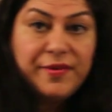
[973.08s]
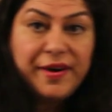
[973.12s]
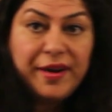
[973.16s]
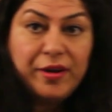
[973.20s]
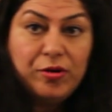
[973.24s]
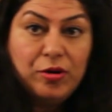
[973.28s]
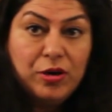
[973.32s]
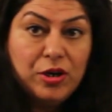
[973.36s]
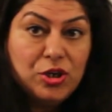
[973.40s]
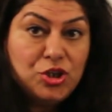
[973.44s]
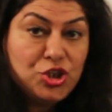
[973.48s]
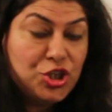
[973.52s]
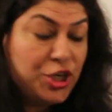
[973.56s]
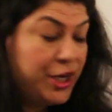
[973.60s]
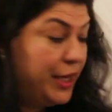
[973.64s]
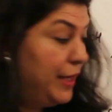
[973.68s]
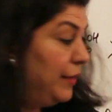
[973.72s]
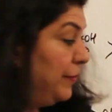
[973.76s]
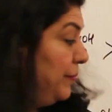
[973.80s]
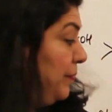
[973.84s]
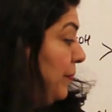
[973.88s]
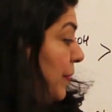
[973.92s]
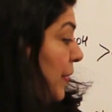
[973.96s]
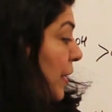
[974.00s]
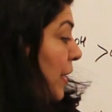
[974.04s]
regular
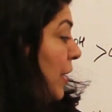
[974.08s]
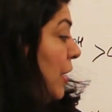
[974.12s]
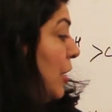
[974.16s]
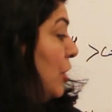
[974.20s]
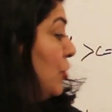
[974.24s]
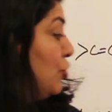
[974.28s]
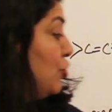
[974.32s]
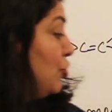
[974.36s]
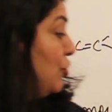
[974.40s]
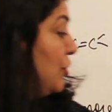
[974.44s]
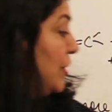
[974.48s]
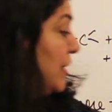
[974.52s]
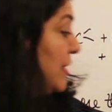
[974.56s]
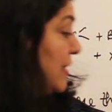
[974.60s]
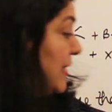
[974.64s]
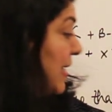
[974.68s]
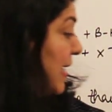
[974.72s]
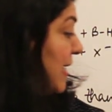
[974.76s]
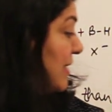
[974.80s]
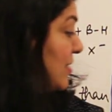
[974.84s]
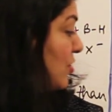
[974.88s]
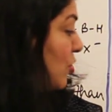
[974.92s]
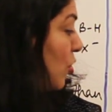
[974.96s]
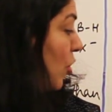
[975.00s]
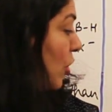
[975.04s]
chain. So this
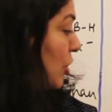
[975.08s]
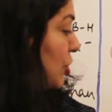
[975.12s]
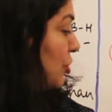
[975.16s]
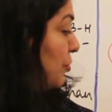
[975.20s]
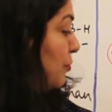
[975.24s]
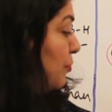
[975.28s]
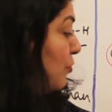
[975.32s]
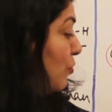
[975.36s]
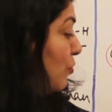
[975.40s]
has got